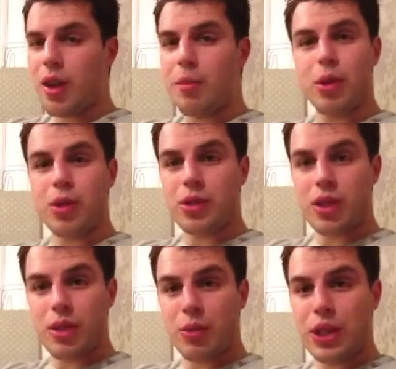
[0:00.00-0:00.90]

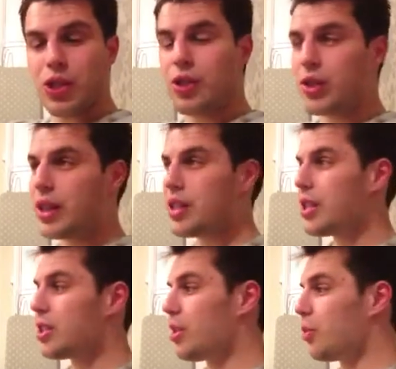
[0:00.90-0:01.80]
because we shouldn't
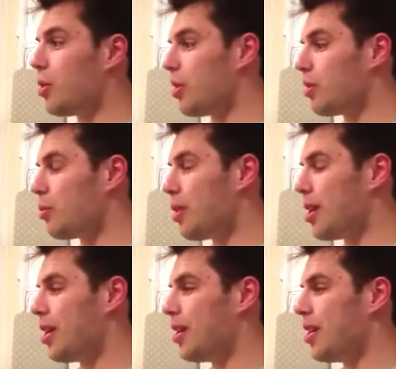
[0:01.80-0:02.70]
exist in a world
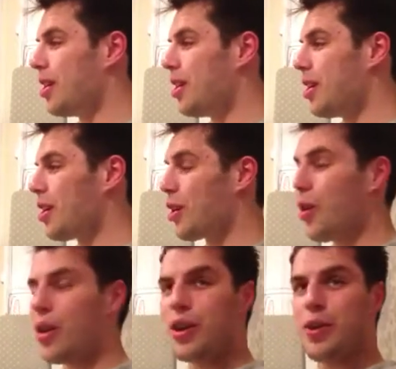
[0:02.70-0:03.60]
where a
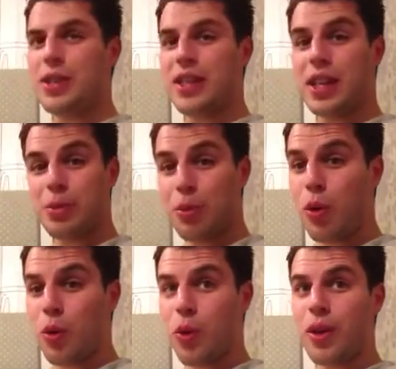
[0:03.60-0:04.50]
guy who is this
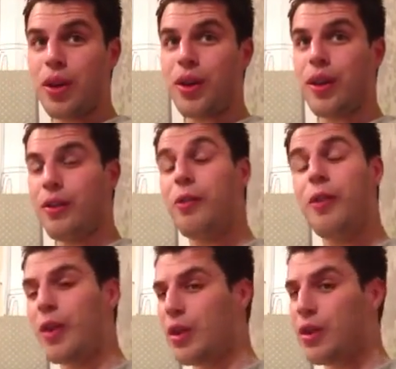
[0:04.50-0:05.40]
poor can
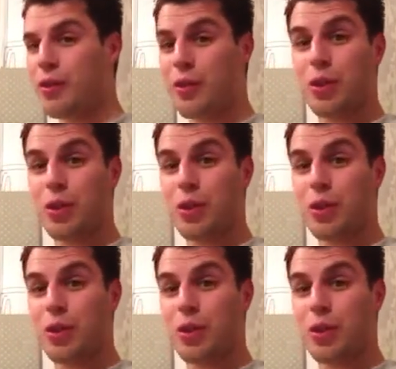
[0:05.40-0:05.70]
fight for